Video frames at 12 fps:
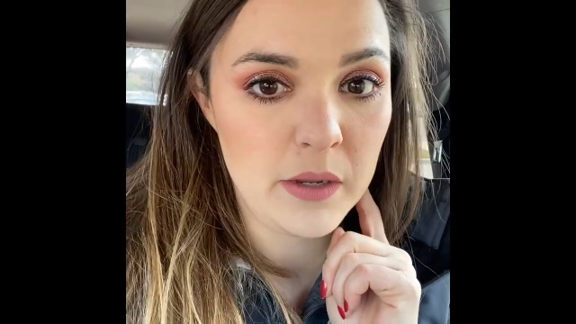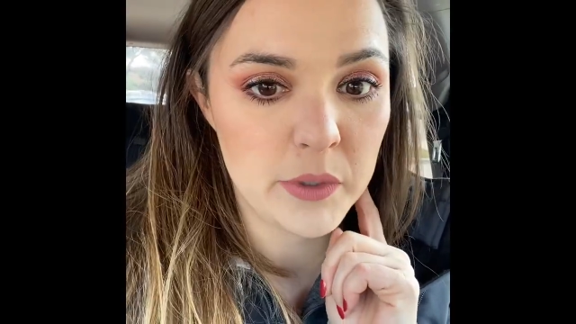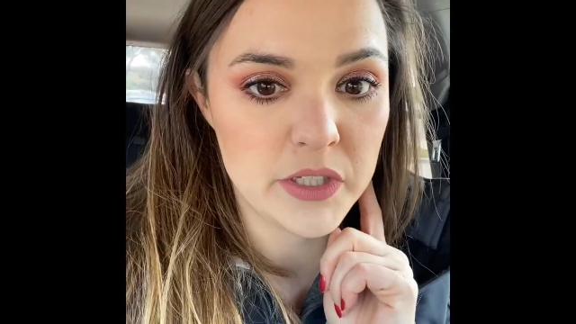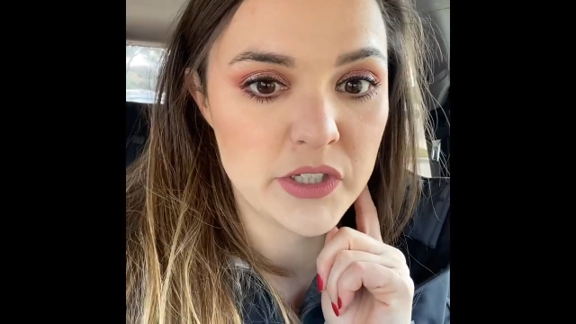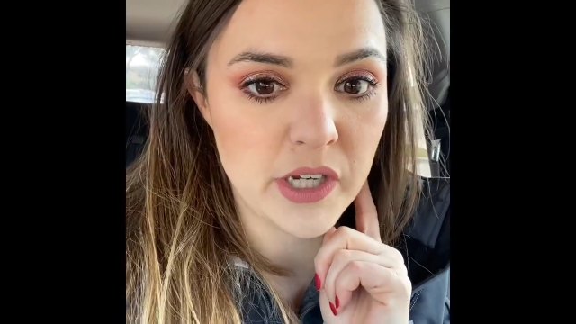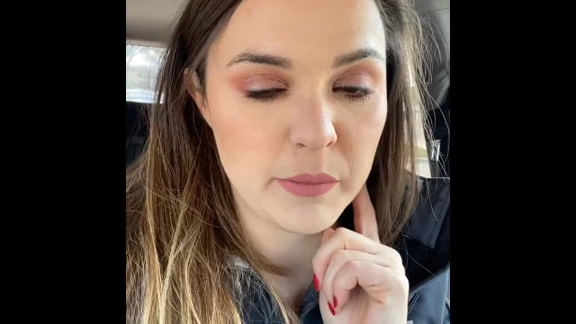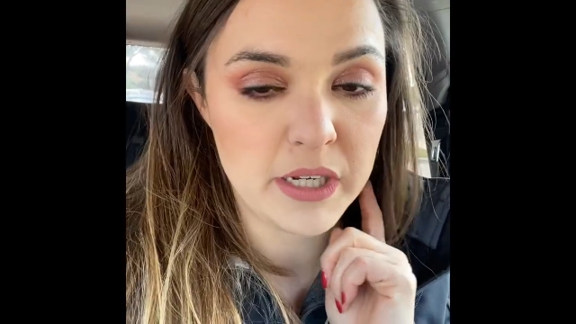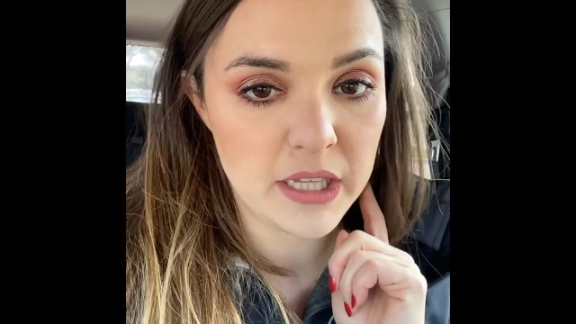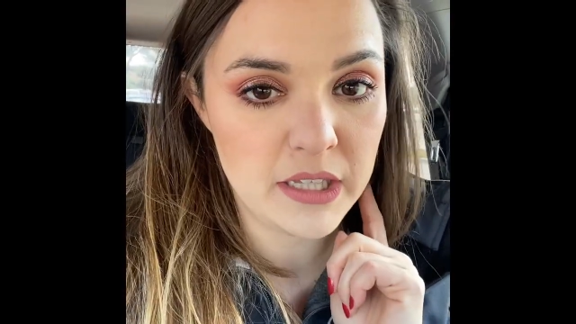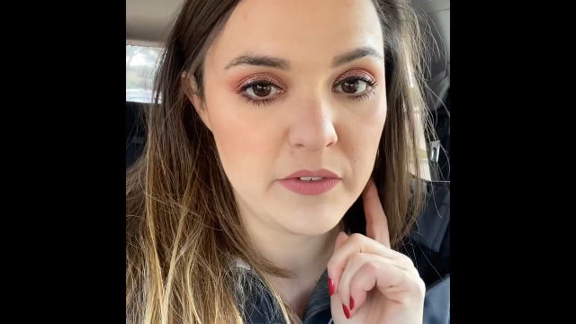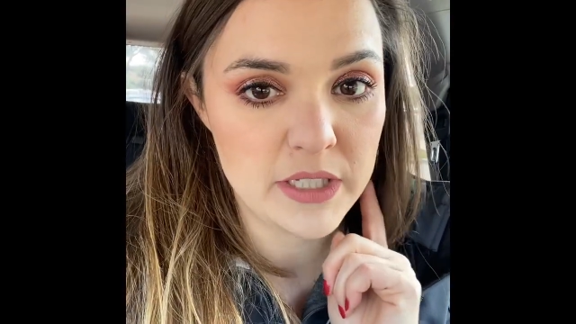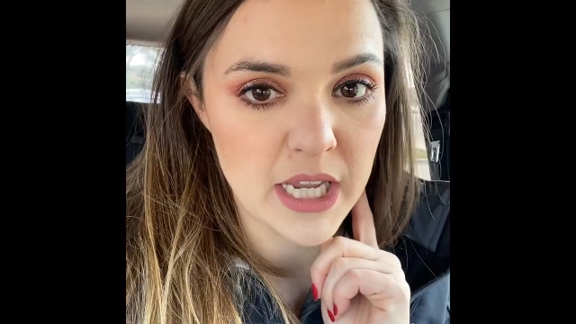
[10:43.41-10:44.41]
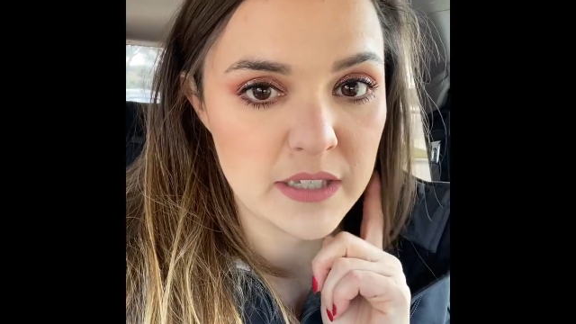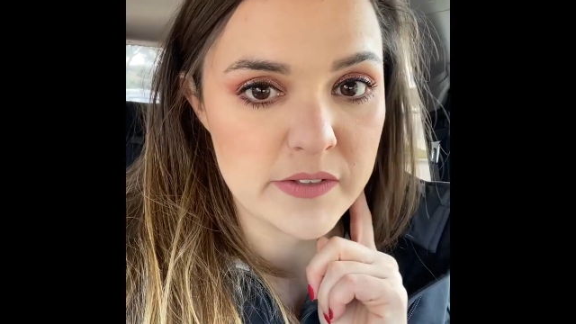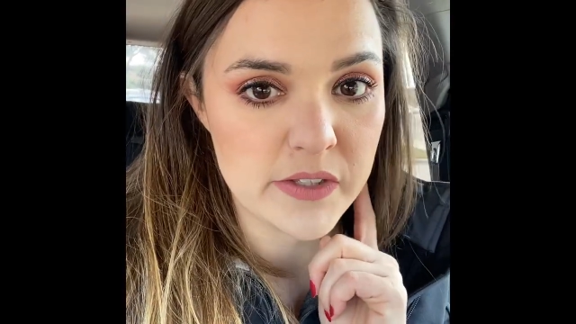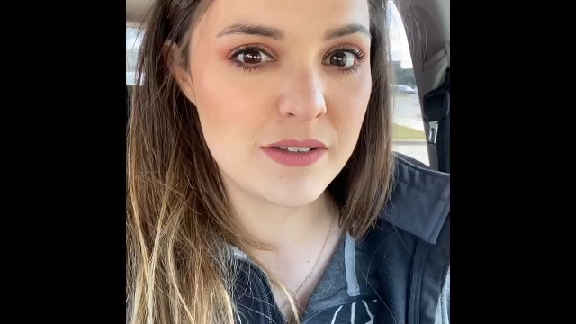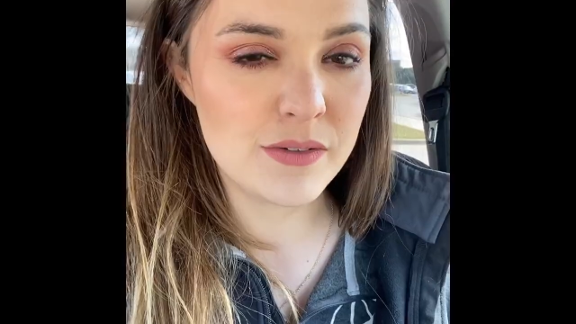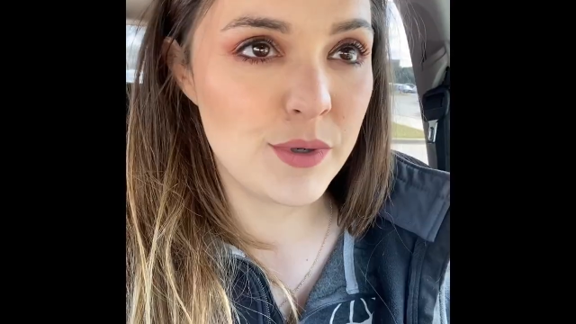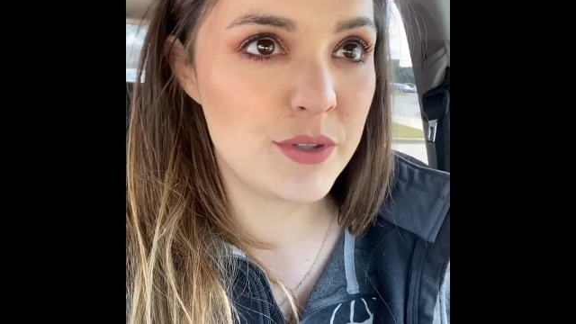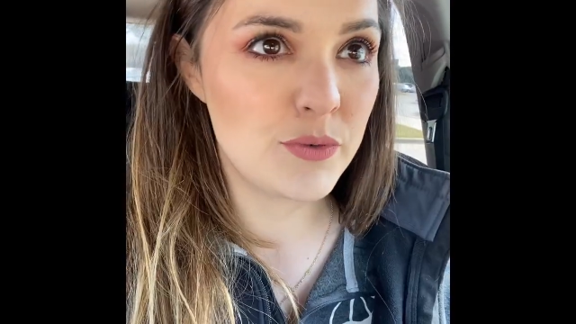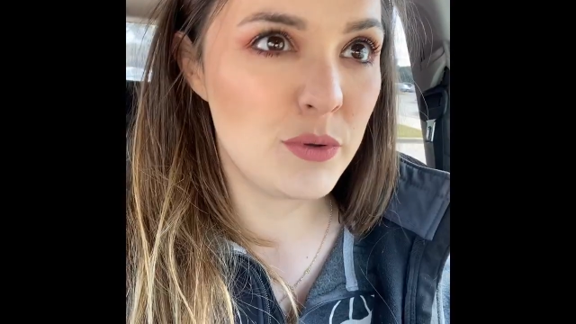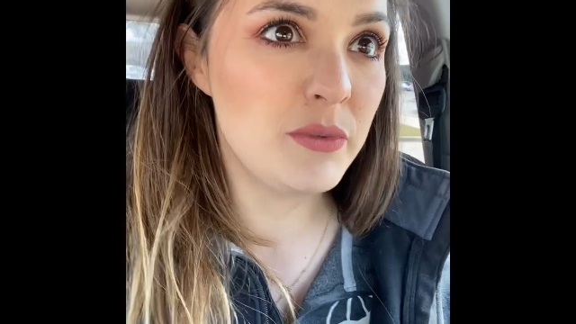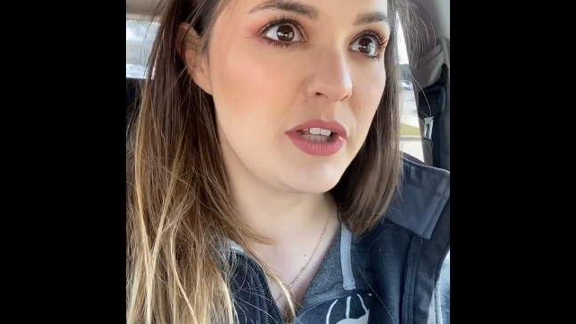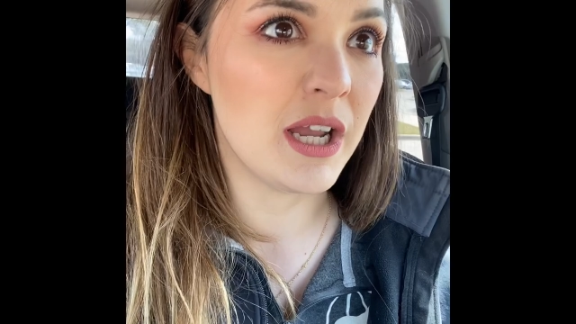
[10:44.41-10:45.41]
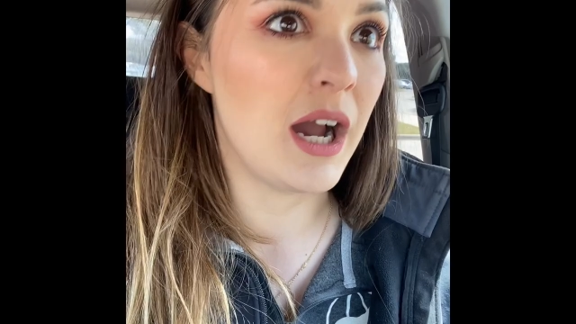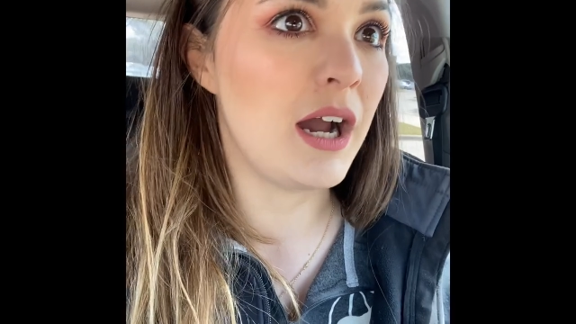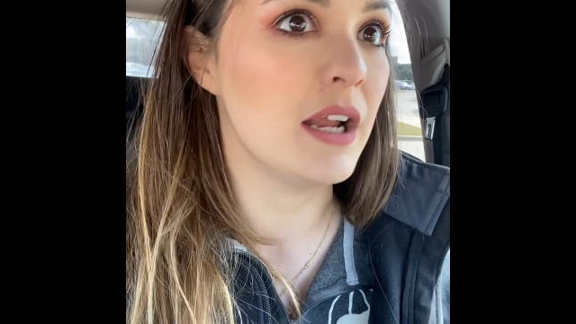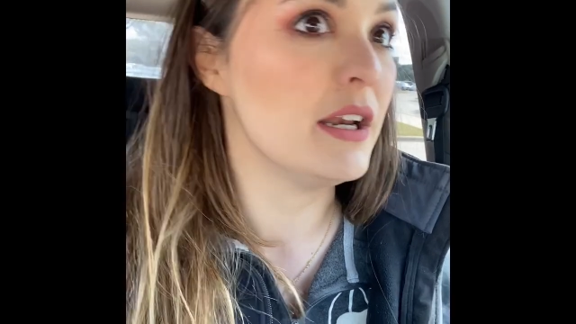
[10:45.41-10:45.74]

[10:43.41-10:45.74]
which I mean, I live in Texas, so it's normally hot